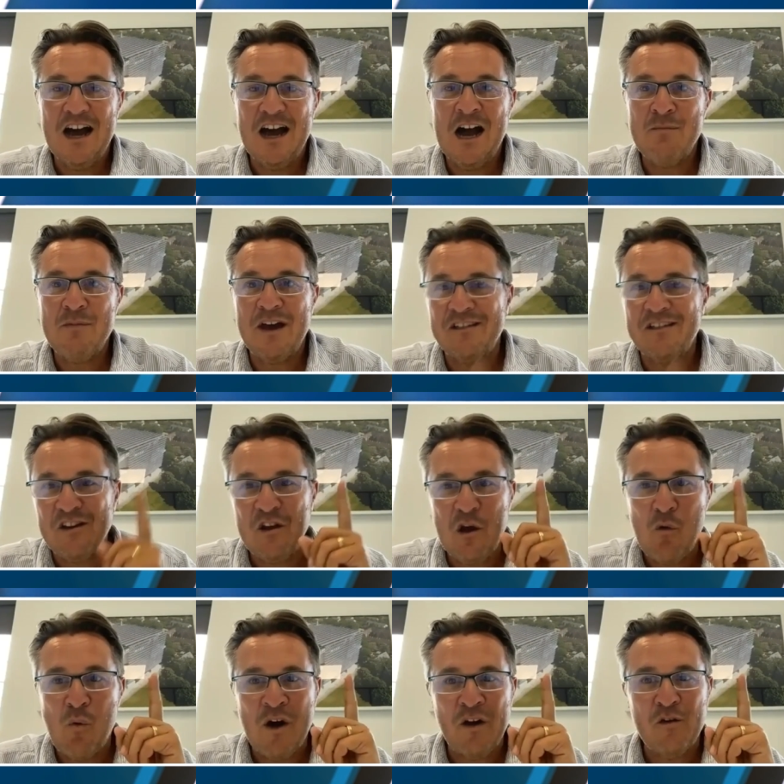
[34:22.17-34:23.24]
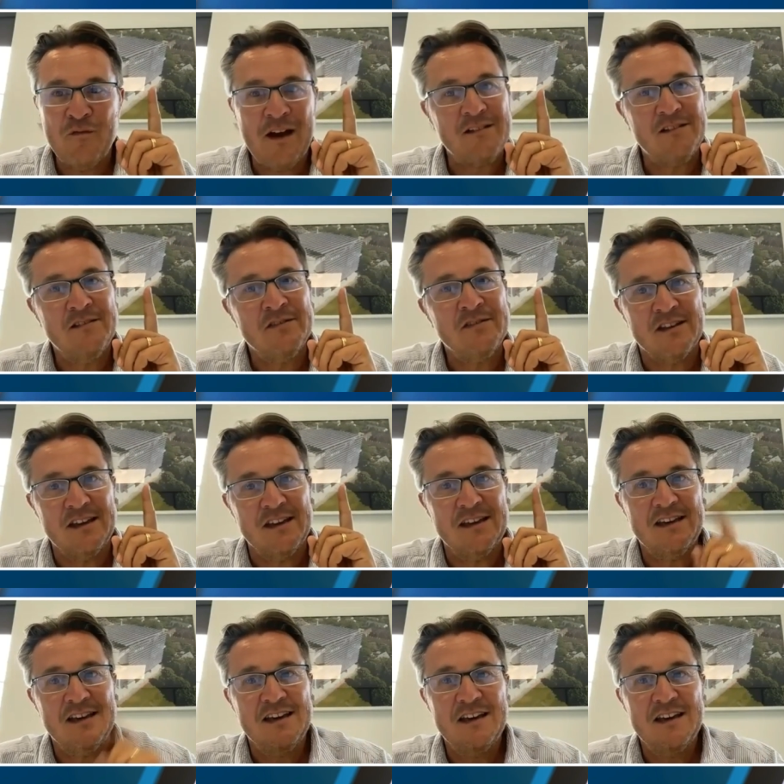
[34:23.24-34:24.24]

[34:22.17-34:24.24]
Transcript: Um, it's only a one-off activity.